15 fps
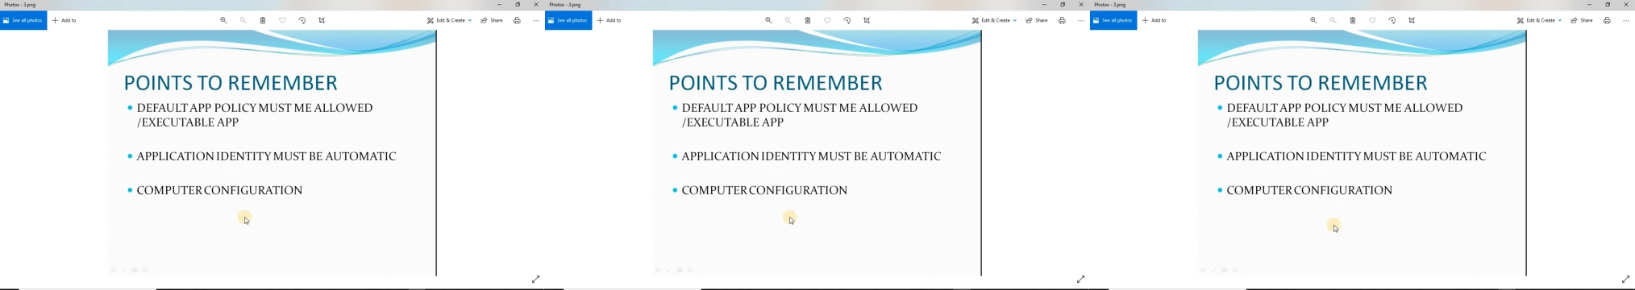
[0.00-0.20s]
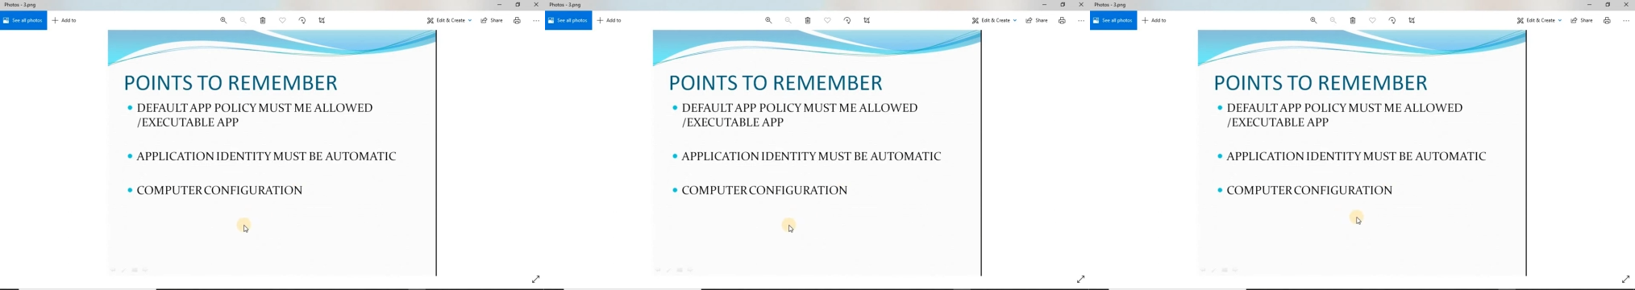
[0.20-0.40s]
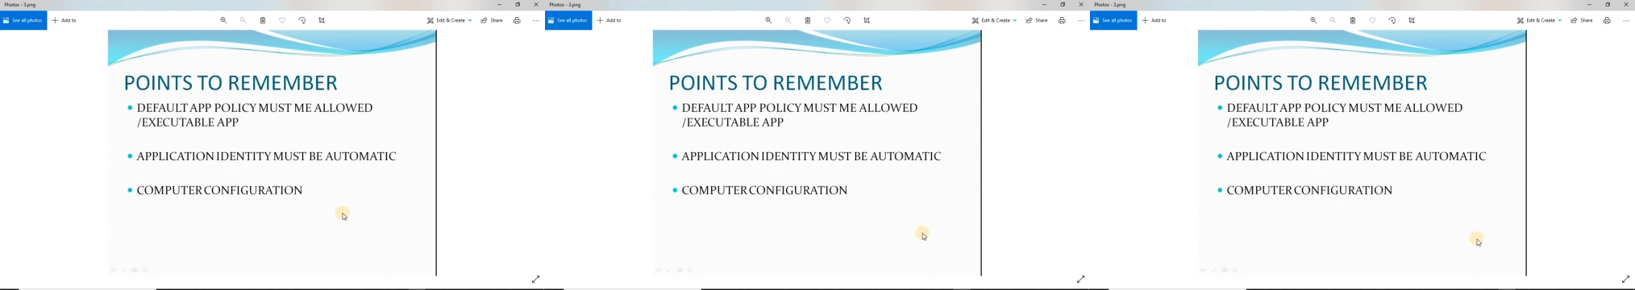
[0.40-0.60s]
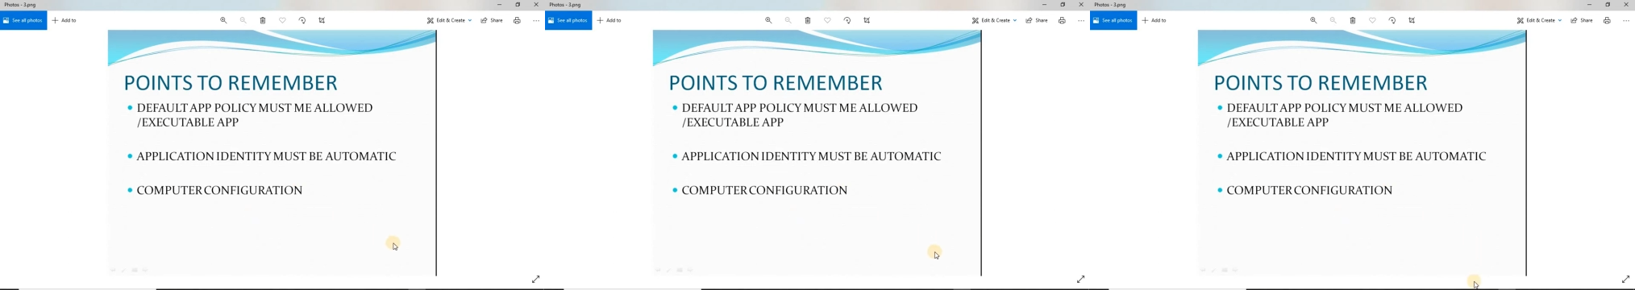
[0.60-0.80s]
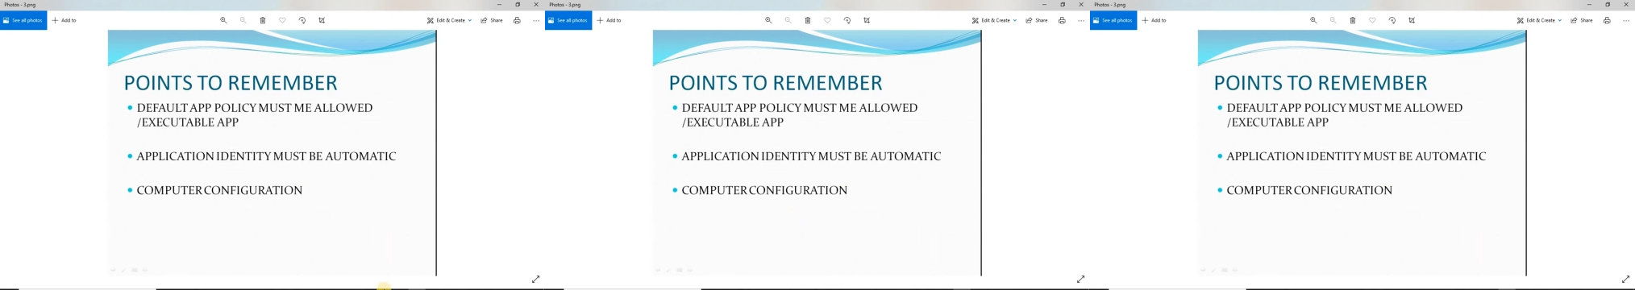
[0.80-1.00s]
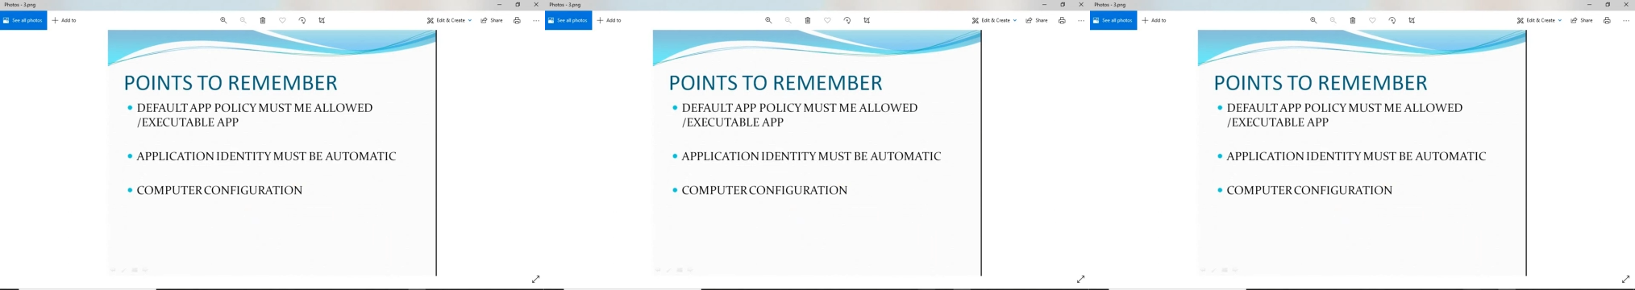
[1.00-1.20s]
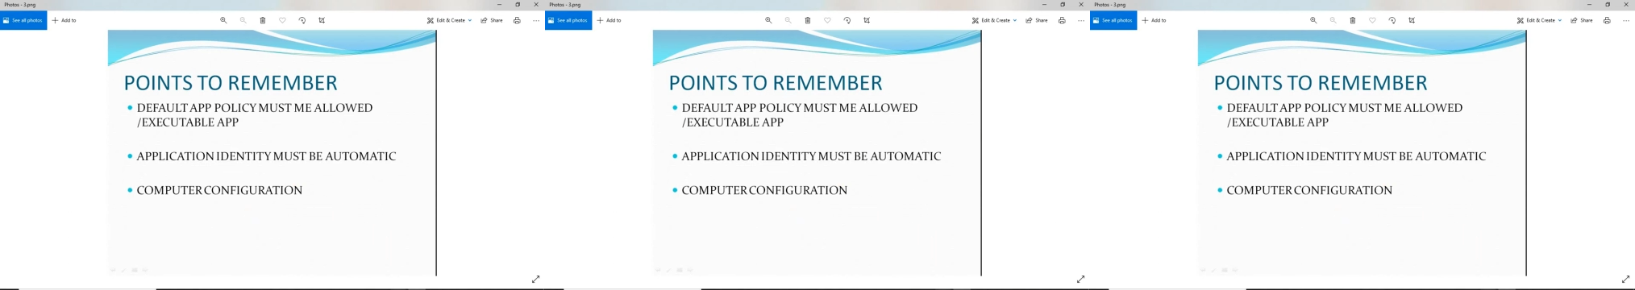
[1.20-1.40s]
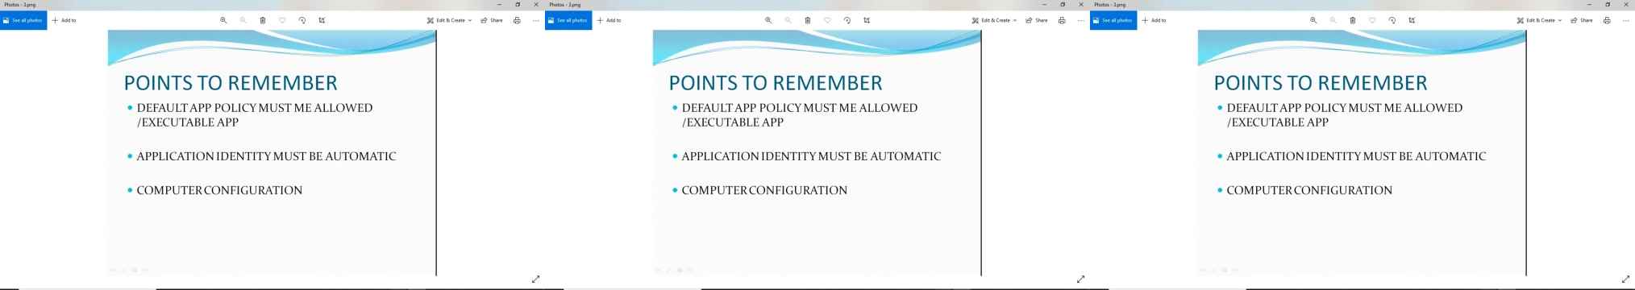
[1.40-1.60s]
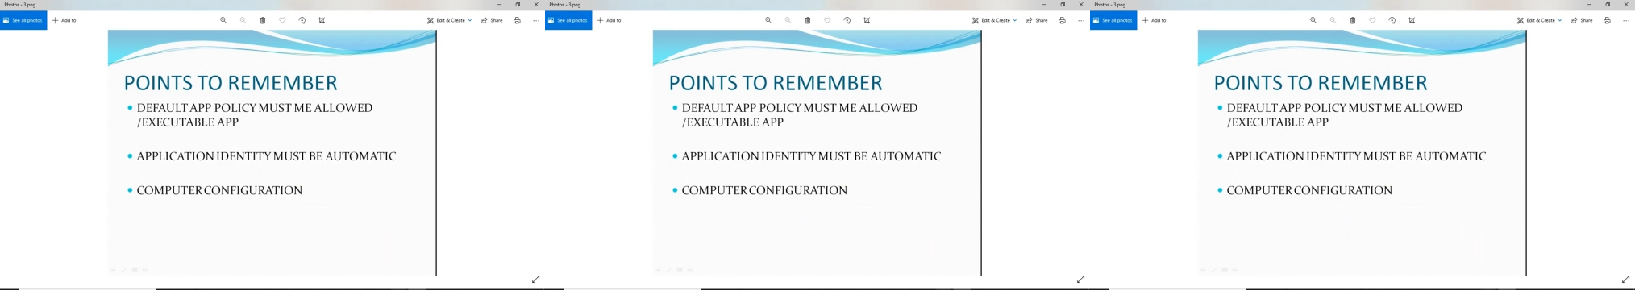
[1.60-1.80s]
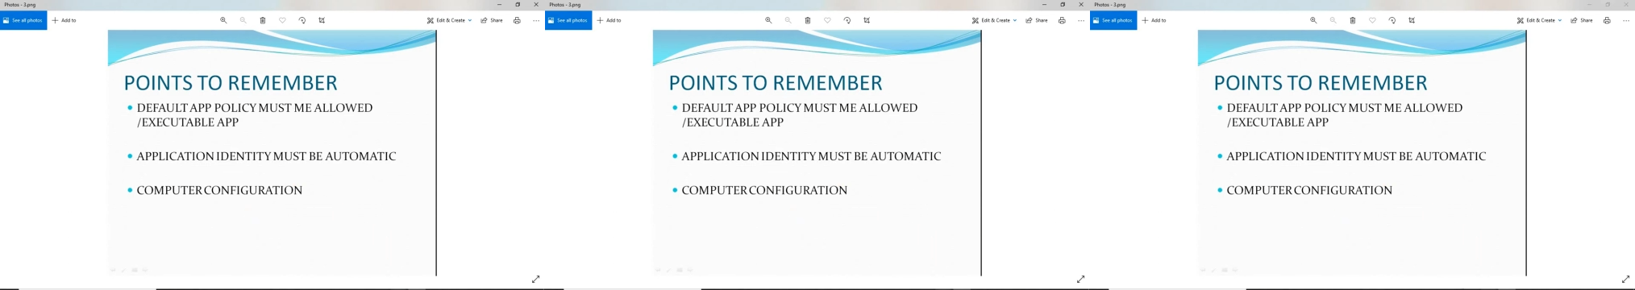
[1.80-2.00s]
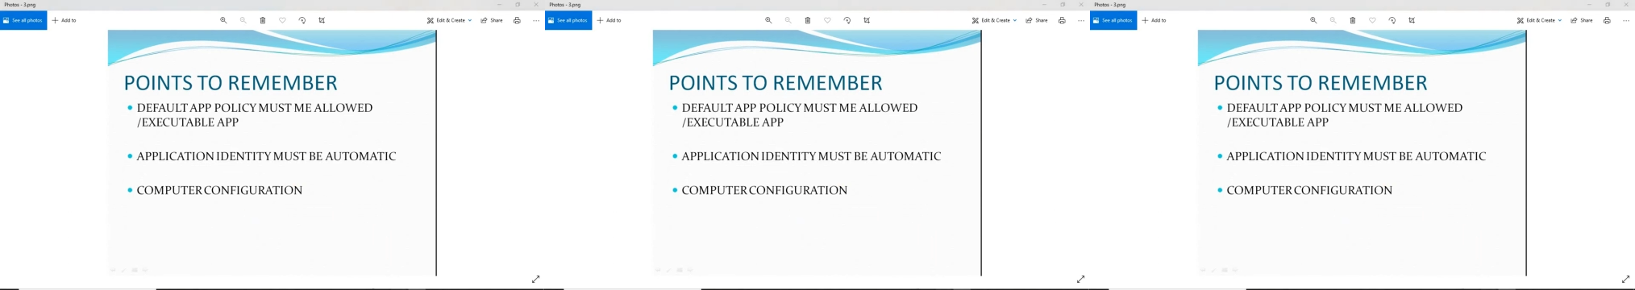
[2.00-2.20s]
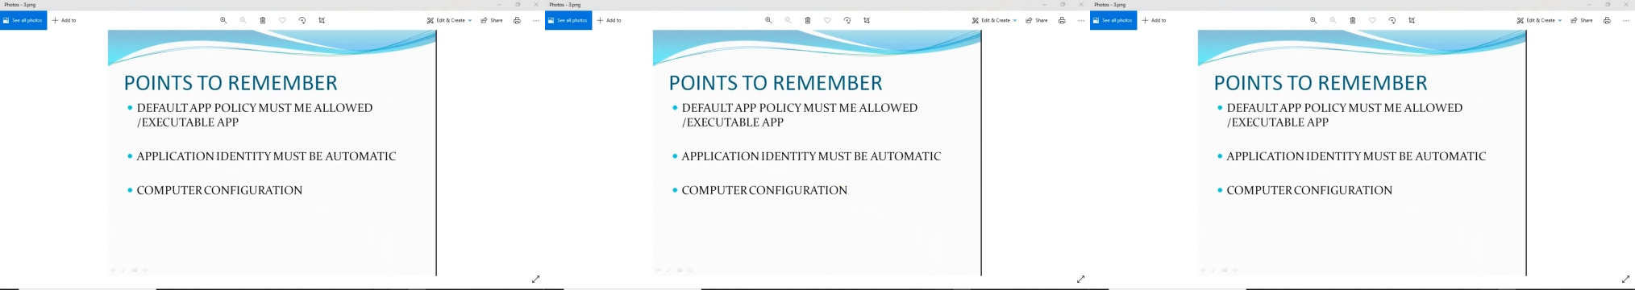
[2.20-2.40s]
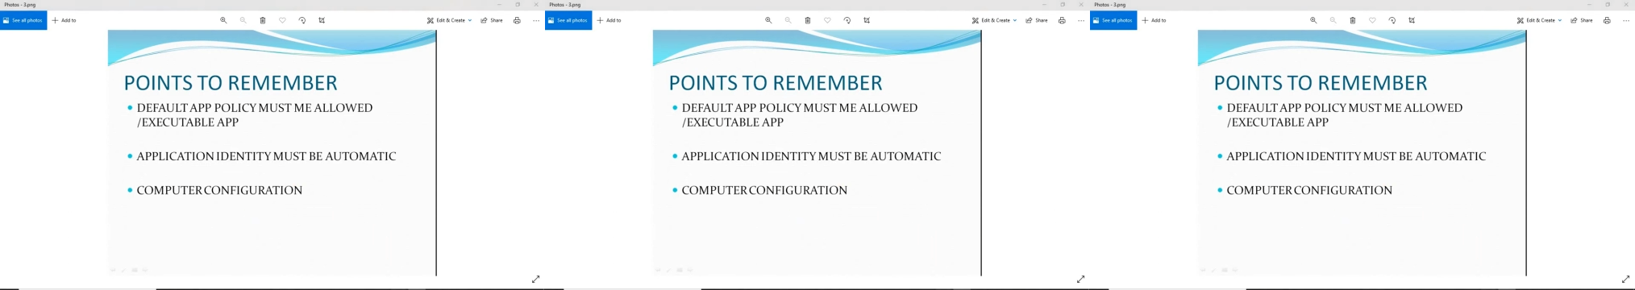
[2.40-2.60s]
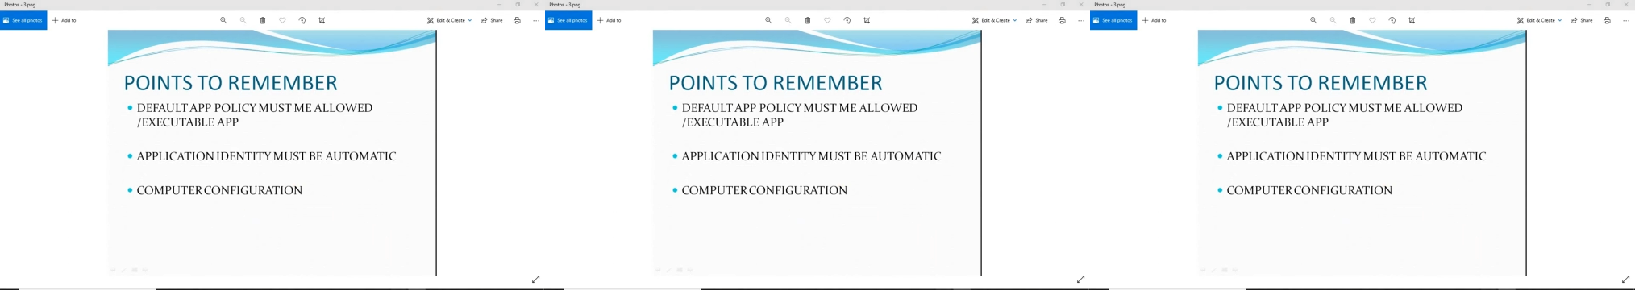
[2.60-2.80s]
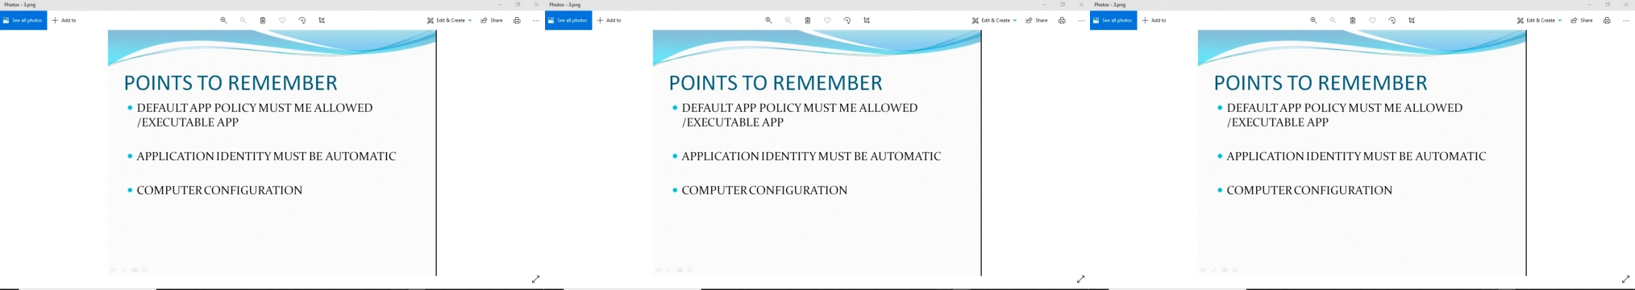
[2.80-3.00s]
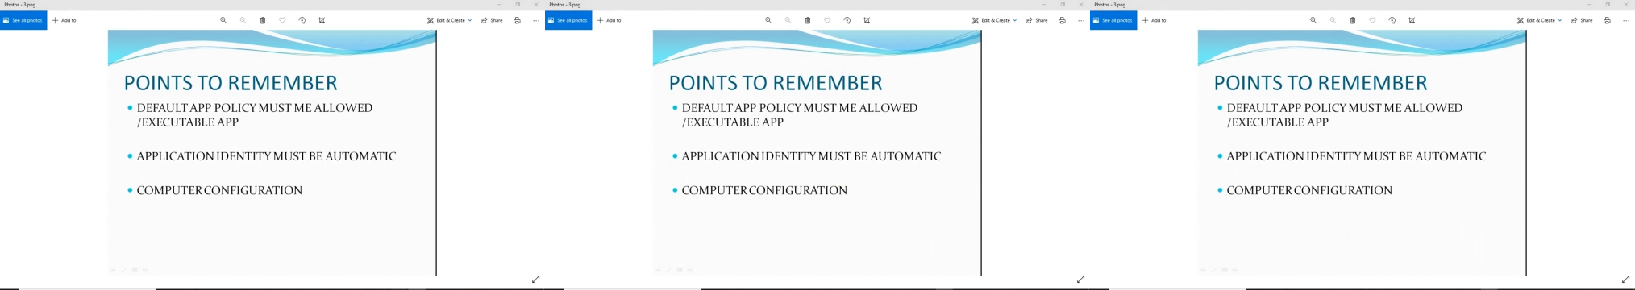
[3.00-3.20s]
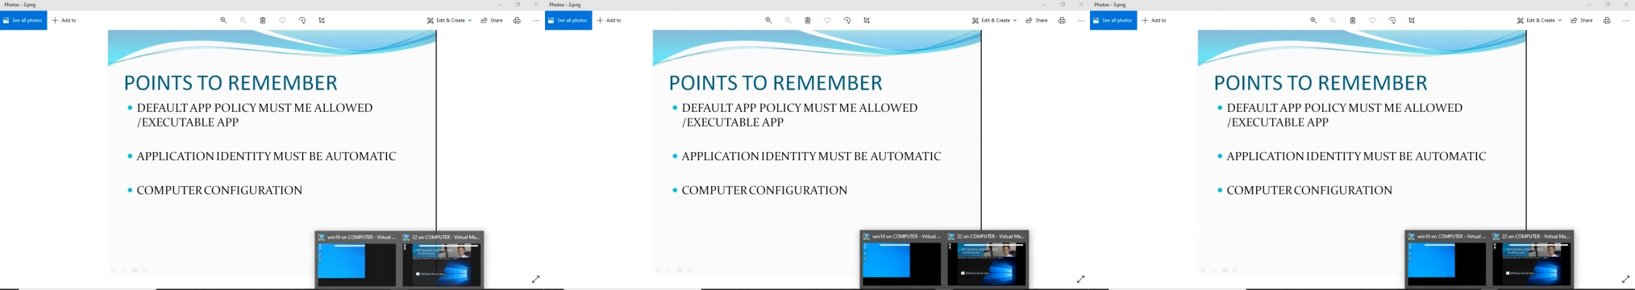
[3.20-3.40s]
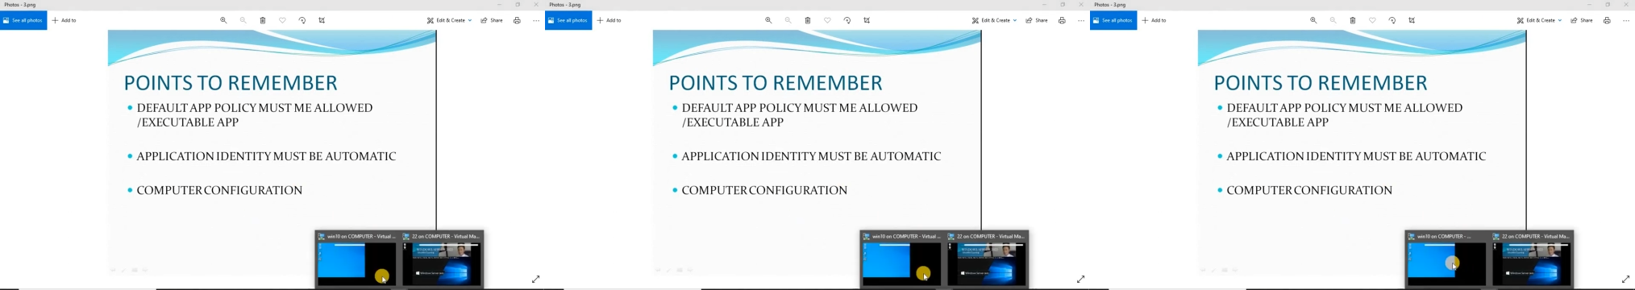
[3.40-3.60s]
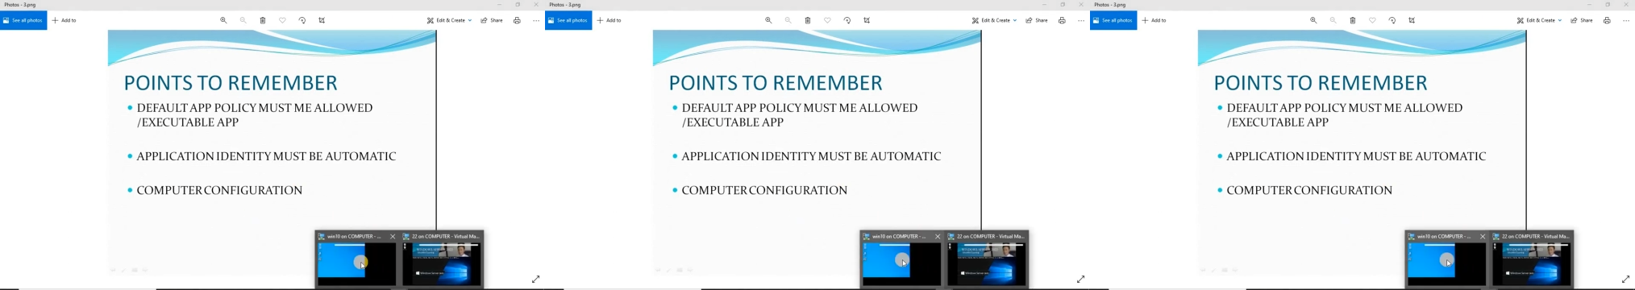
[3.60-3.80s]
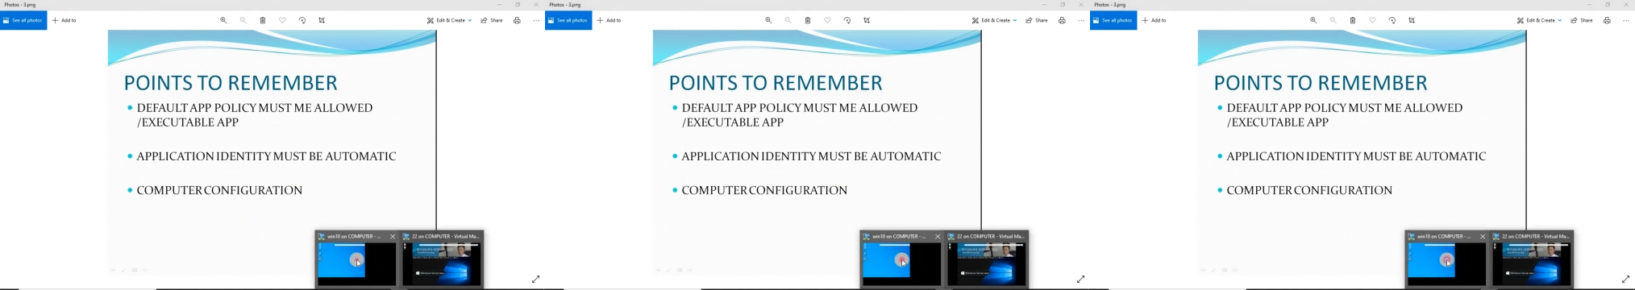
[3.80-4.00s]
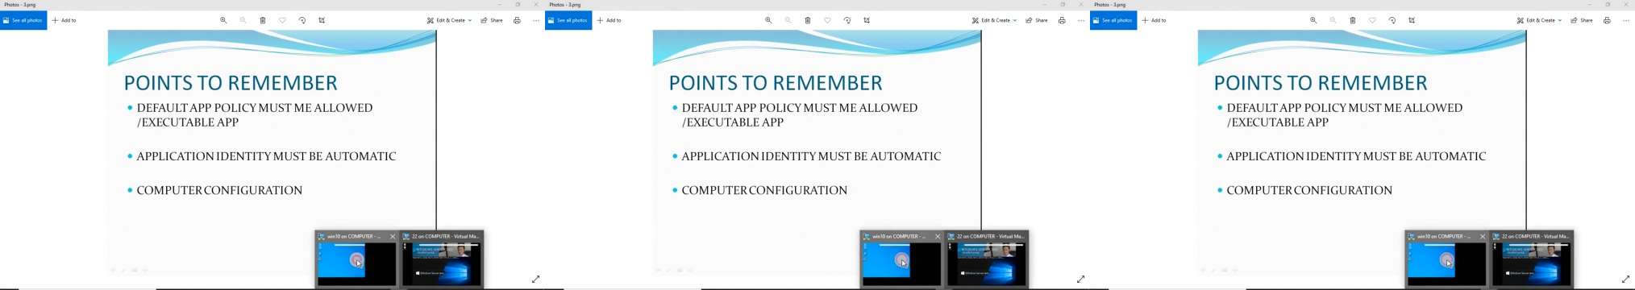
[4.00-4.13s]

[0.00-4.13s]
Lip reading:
Nobody's mouth can be seen.